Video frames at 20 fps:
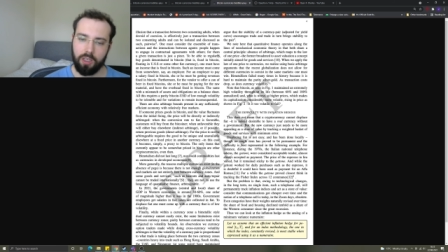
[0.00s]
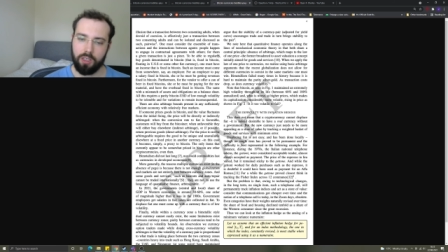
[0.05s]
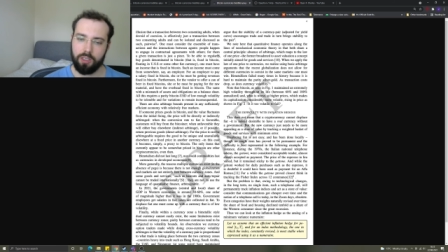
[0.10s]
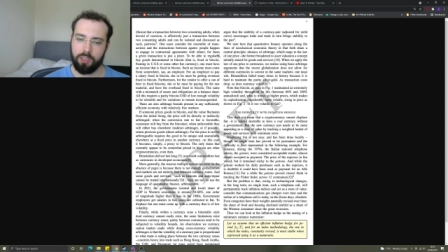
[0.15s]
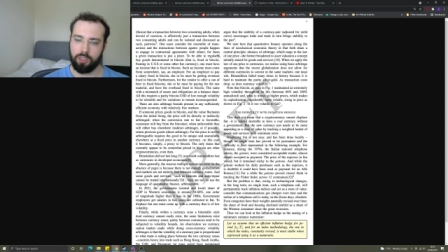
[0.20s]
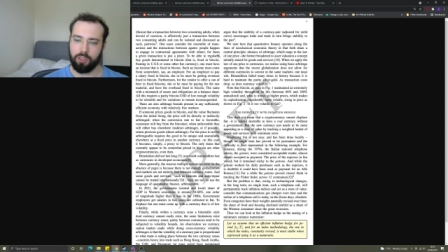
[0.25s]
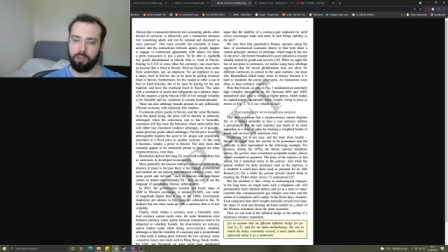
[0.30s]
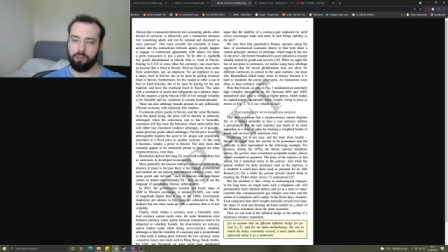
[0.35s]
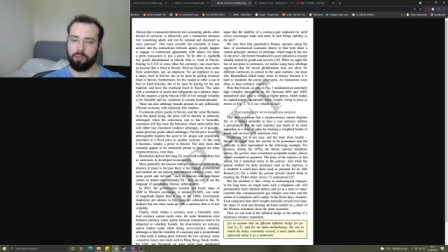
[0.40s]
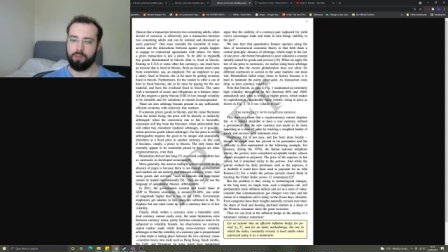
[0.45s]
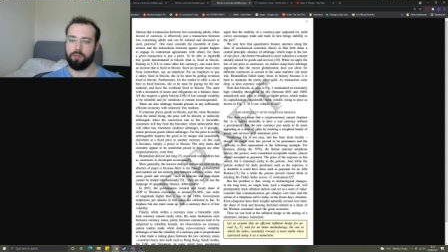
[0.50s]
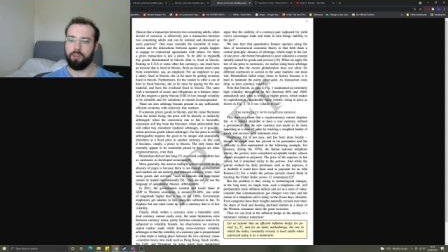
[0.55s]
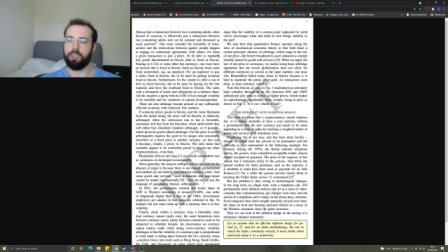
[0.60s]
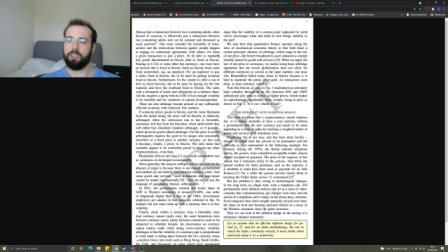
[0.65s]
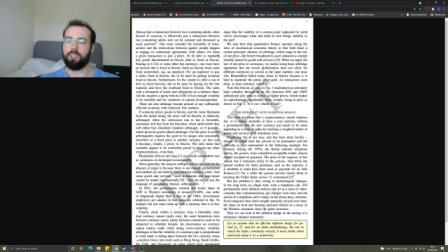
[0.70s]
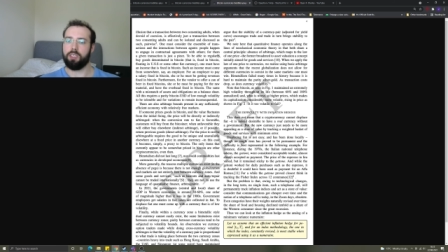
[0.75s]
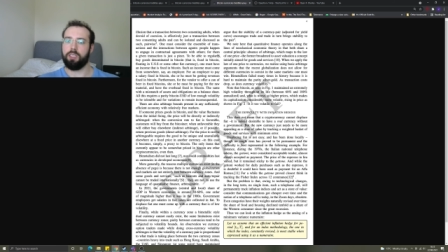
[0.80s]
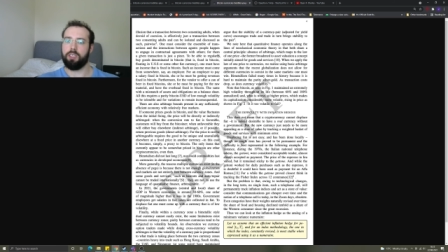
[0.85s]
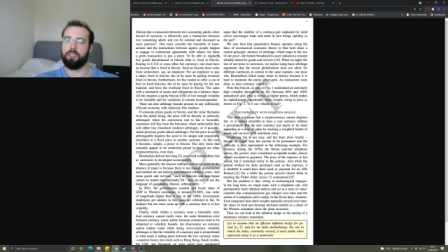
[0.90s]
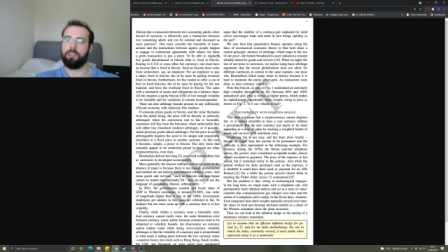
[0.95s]
So
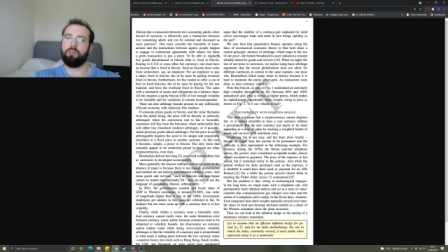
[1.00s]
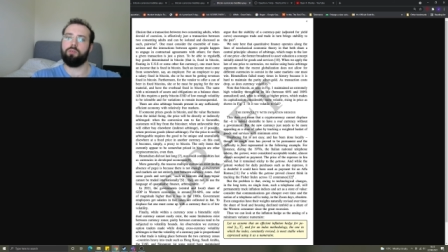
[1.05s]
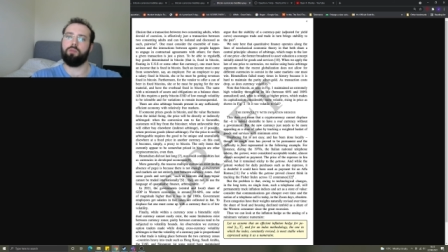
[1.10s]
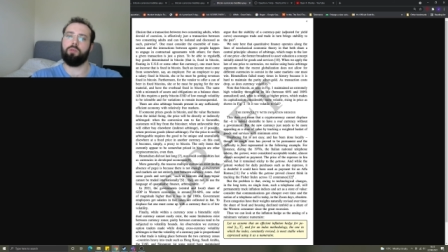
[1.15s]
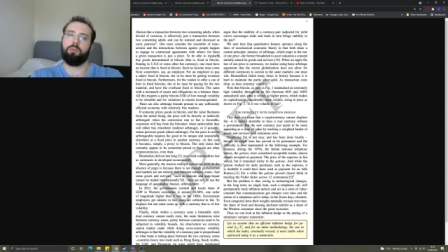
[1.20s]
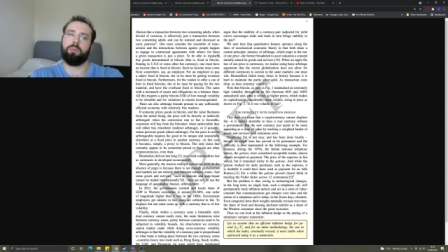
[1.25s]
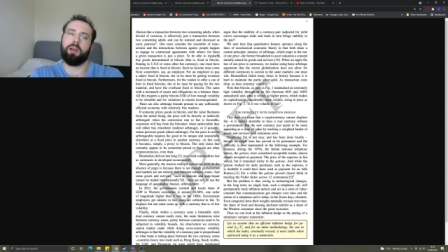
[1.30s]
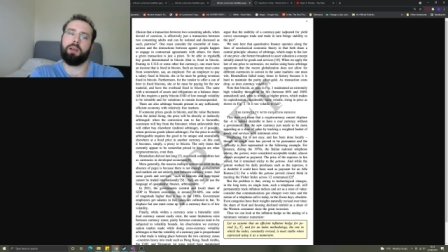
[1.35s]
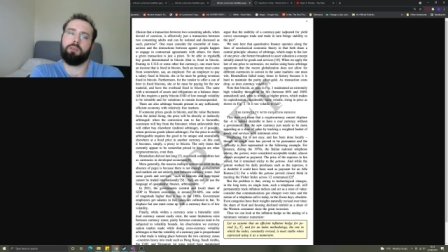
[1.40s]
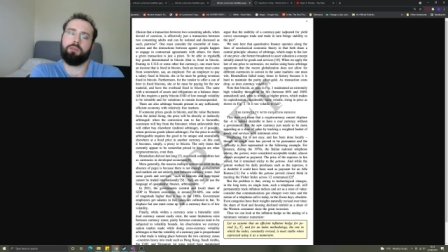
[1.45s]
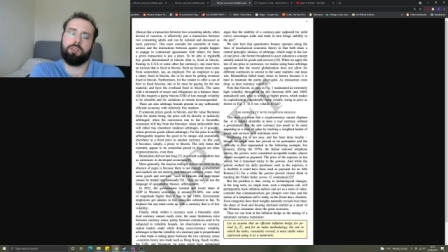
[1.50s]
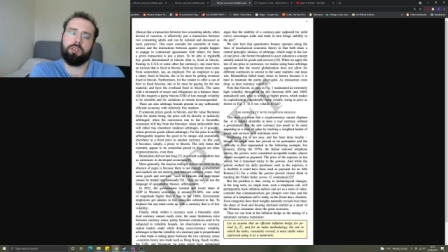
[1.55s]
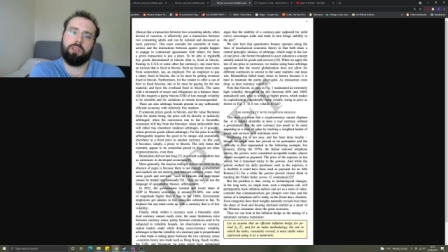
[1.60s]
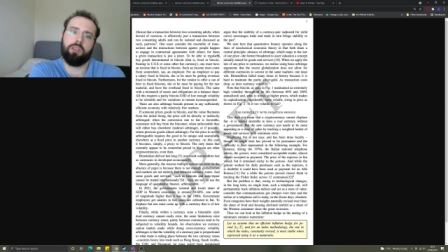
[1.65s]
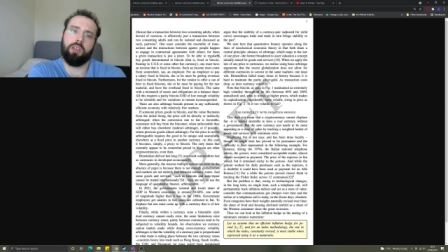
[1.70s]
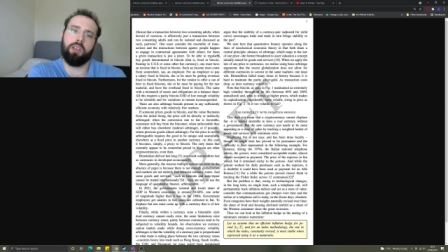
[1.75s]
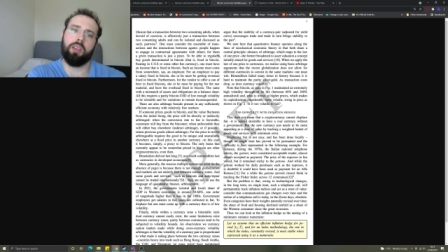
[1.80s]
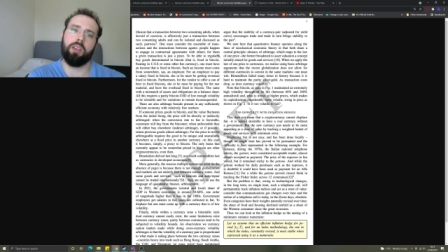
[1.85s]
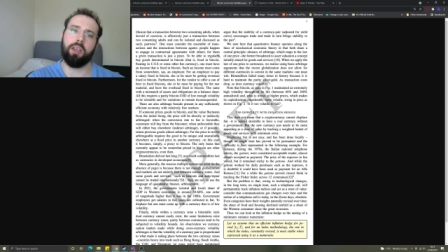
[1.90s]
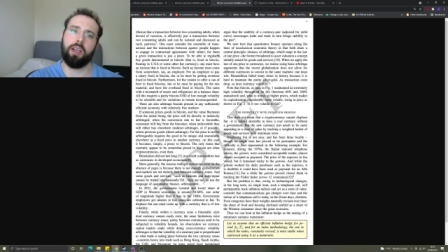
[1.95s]
this is all about
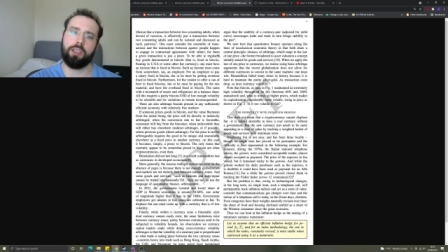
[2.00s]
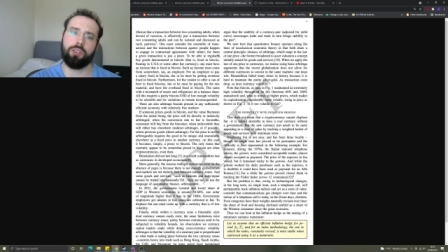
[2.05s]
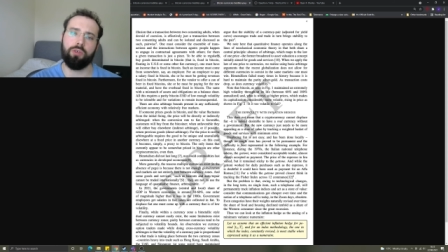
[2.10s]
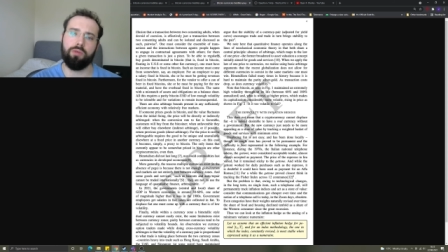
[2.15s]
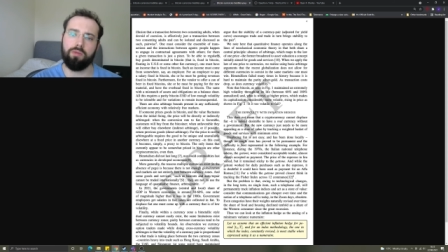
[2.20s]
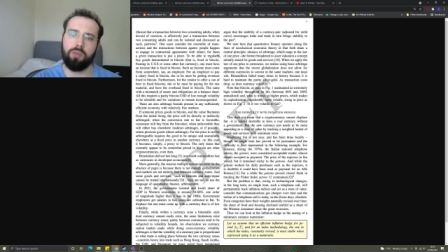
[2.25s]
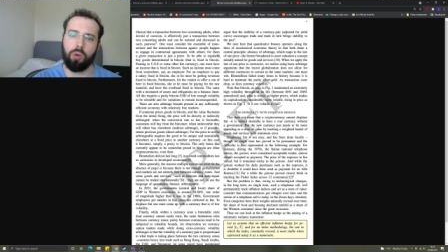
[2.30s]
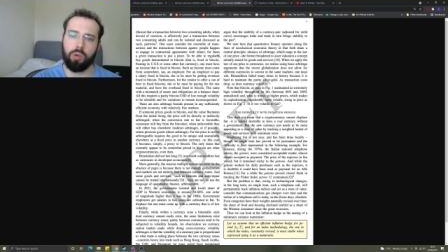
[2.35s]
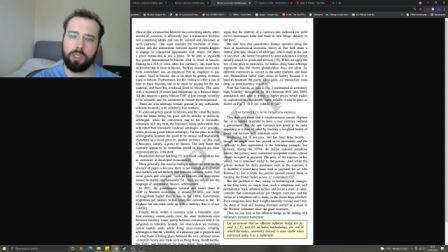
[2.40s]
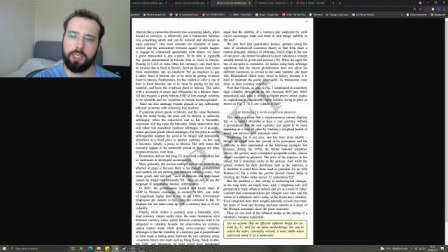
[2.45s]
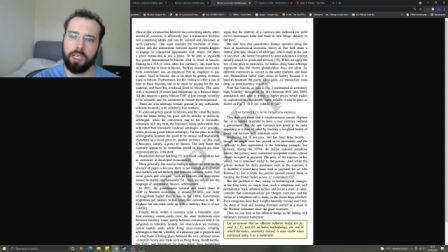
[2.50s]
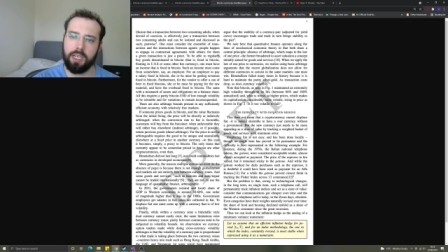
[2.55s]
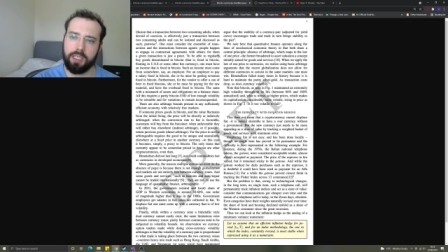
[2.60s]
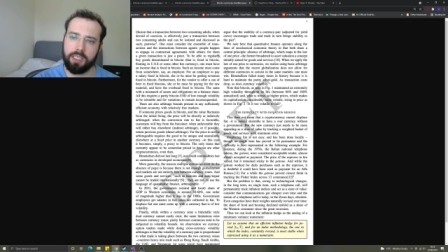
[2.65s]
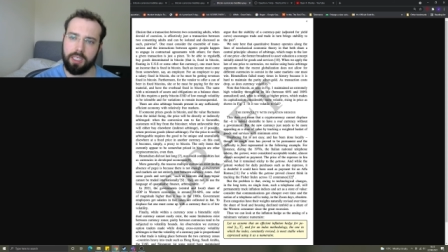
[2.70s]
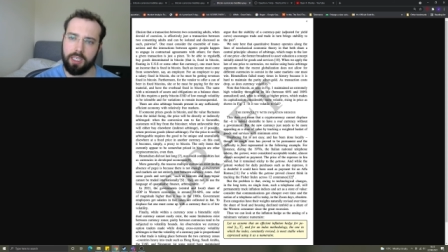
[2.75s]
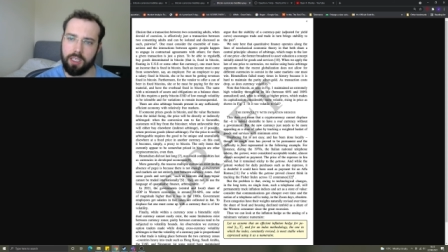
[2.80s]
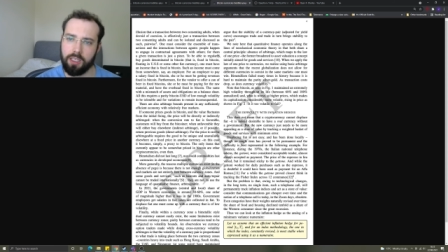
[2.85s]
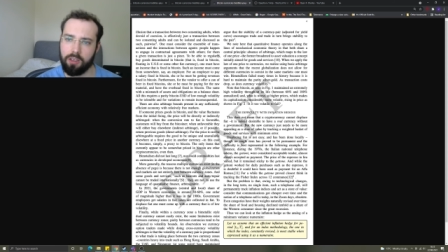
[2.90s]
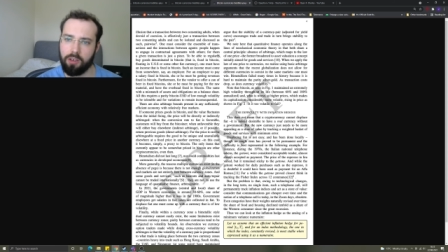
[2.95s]
the actual
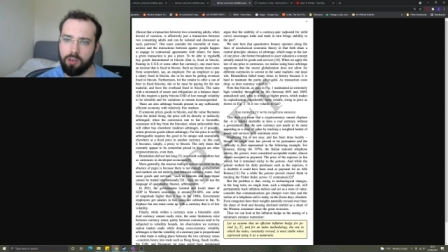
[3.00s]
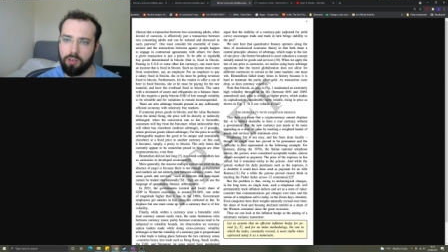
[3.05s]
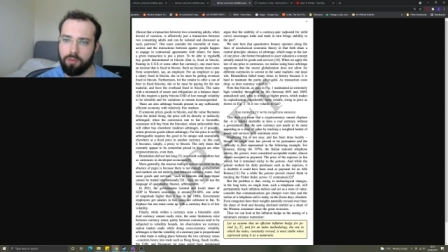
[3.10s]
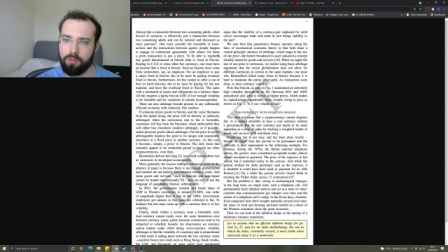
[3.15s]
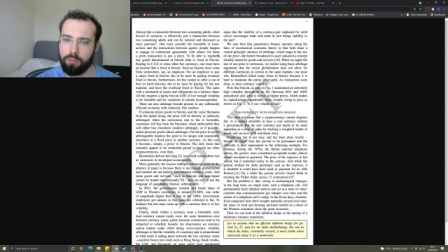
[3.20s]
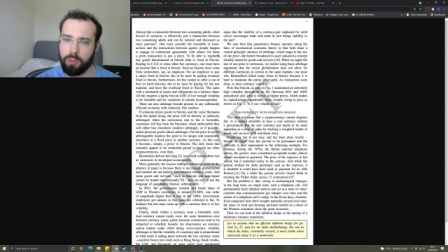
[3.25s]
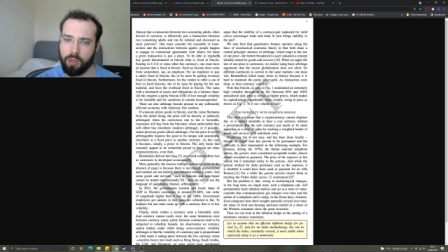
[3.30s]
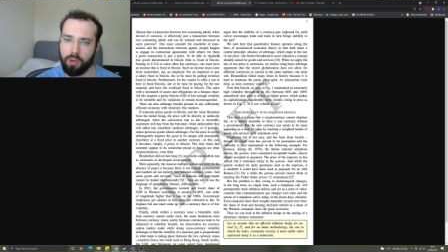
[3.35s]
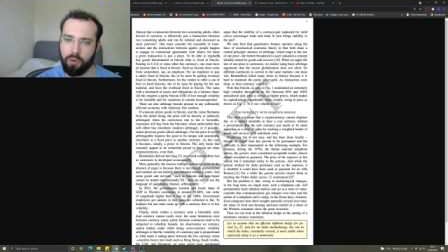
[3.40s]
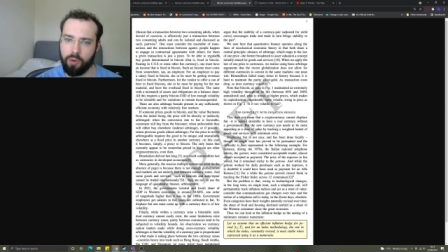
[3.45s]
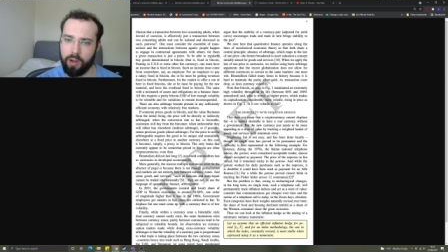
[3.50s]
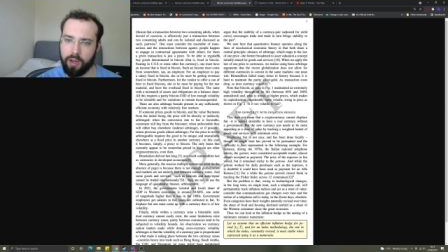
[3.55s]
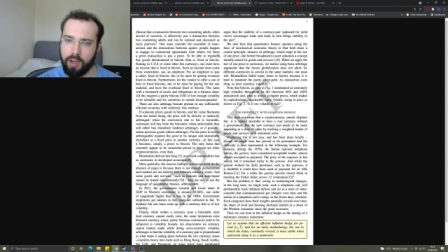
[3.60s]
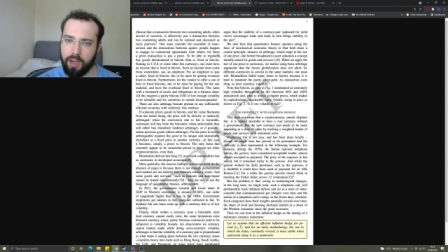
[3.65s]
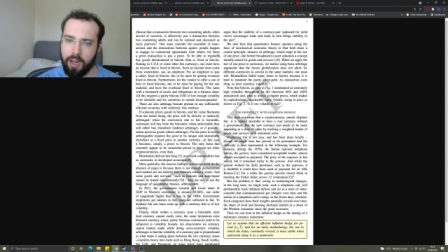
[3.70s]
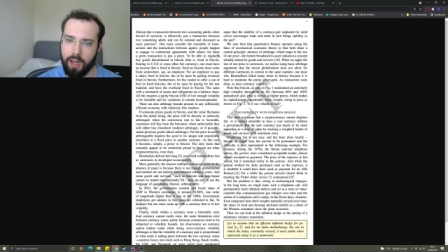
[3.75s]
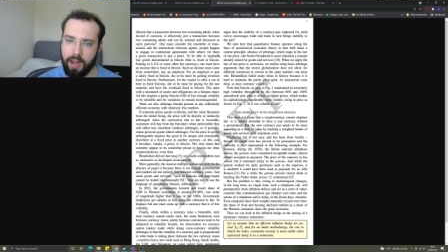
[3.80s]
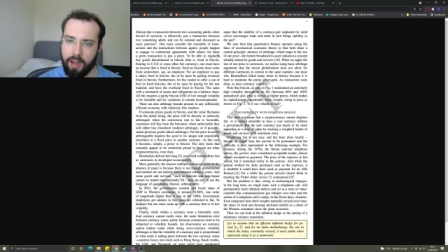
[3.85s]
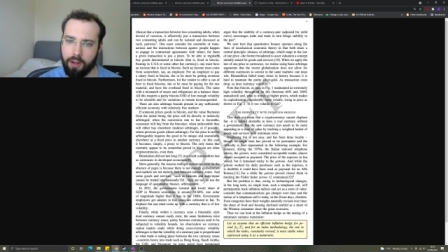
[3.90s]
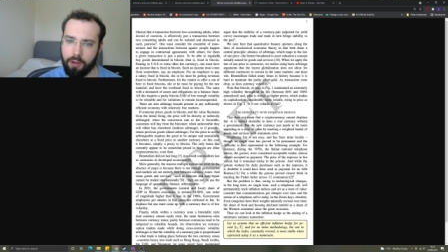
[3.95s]
volatility of Bitcoin
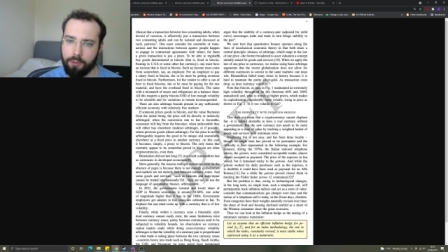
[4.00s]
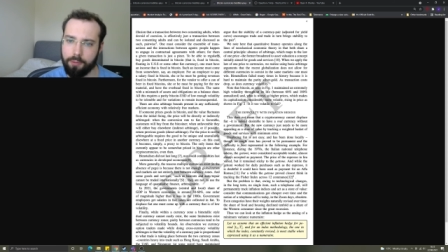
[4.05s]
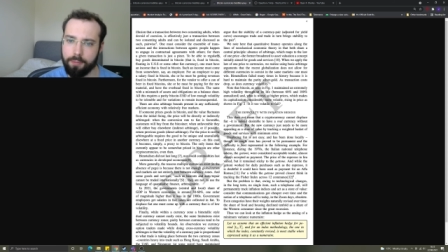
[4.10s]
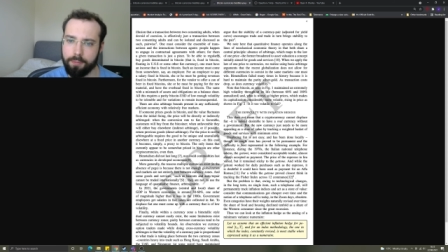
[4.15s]
and how